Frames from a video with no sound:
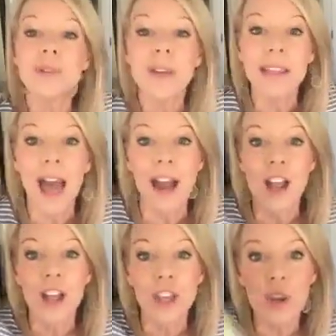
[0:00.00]
doing that,
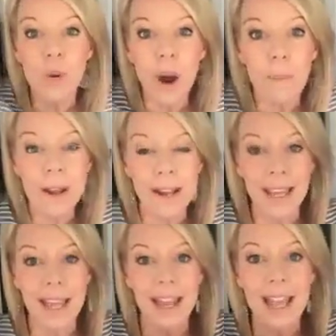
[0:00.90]
you are putting
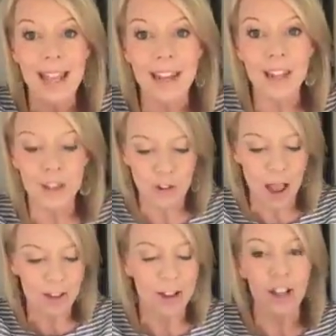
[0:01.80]
it in the
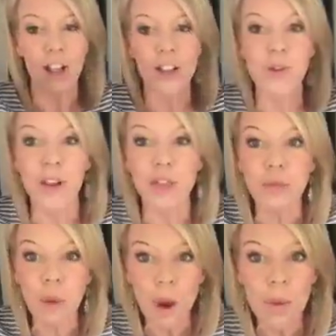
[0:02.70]
trash can, y'all. You are
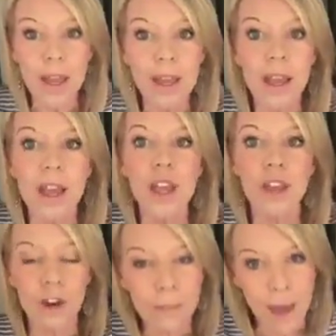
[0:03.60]
throwing
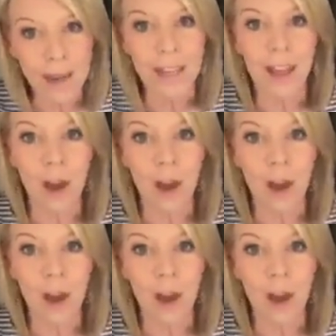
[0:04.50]
your money